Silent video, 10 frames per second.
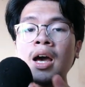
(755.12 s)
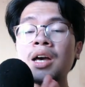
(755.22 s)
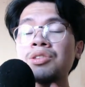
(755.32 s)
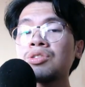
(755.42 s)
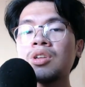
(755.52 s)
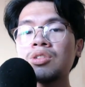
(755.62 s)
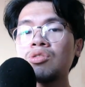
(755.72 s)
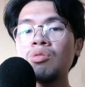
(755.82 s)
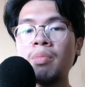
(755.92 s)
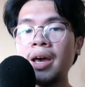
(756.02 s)
I
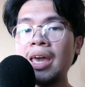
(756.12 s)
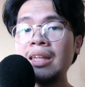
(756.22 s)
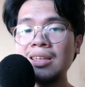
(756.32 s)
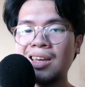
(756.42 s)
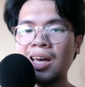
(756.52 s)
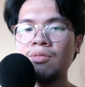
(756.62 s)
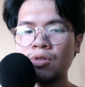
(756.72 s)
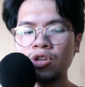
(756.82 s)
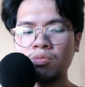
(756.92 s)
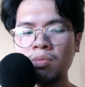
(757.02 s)
suggest you buy a decant first